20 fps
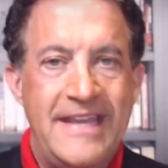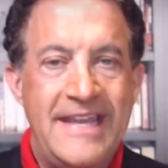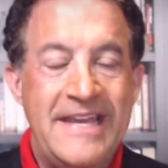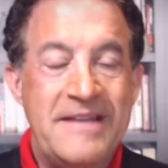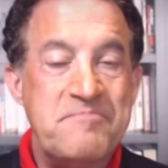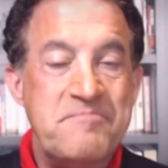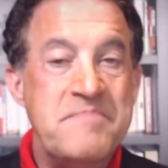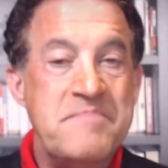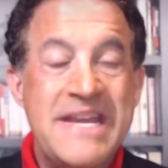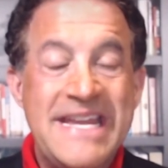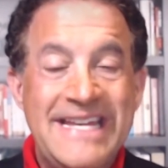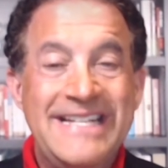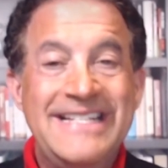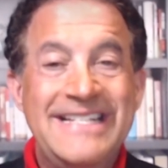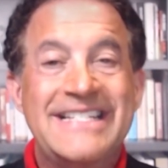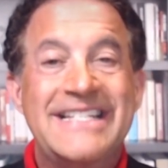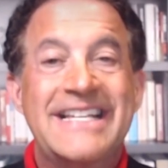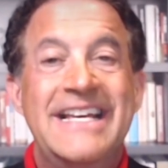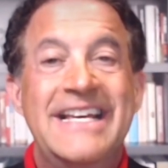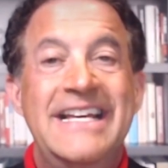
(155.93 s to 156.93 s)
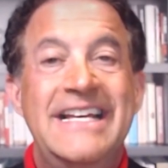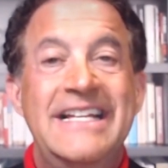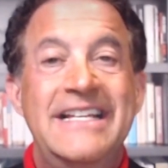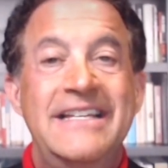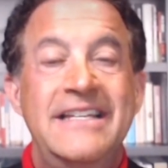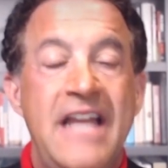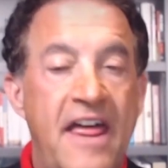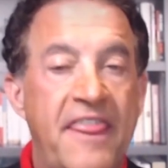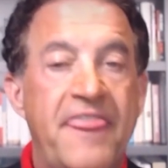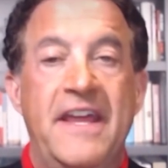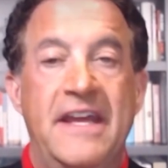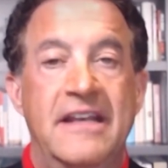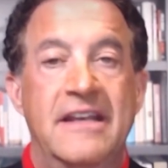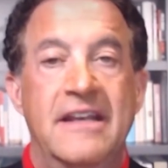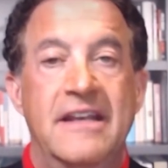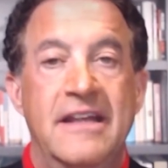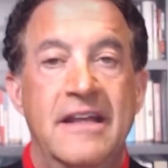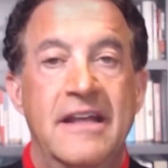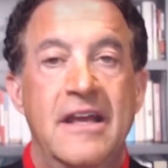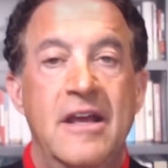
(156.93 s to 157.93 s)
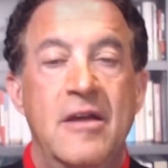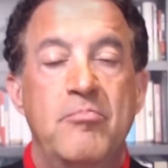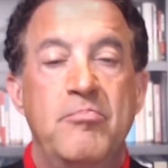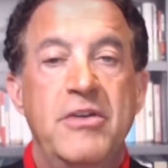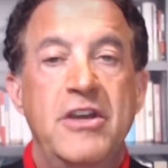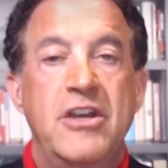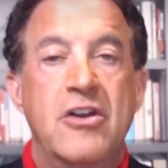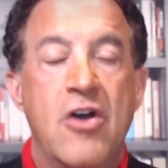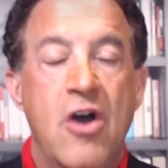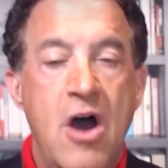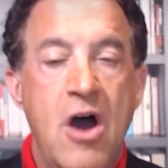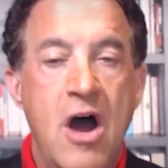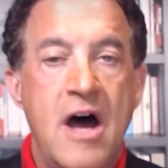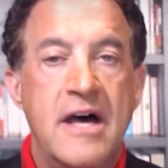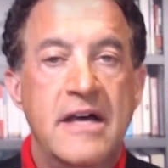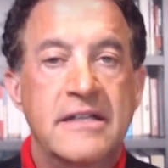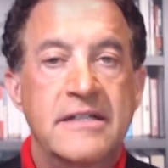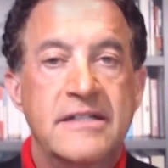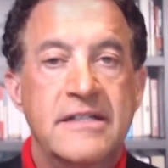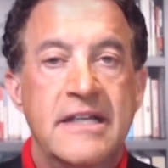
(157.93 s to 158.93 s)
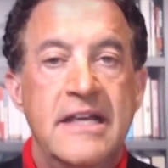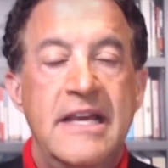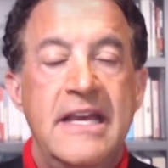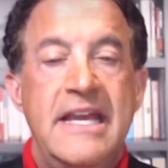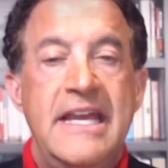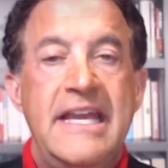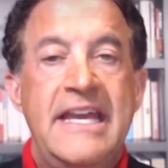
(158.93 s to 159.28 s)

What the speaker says: It means nothing because